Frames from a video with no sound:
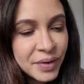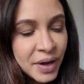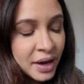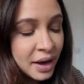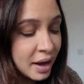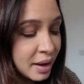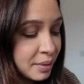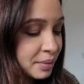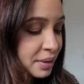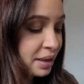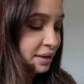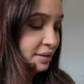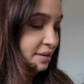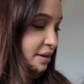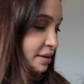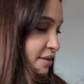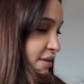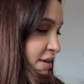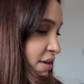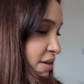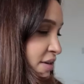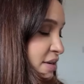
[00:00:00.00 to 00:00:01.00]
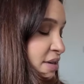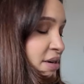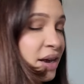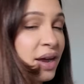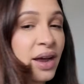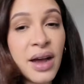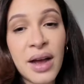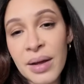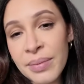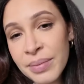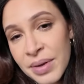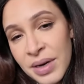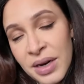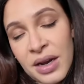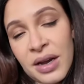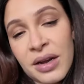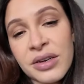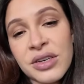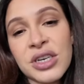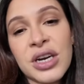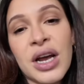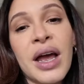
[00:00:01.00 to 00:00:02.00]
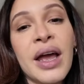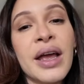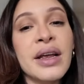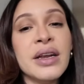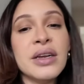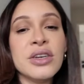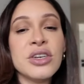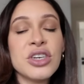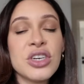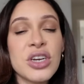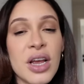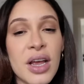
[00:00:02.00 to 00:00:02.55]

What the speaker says: Okay, well that's our dinner tonight. I'm going to go change.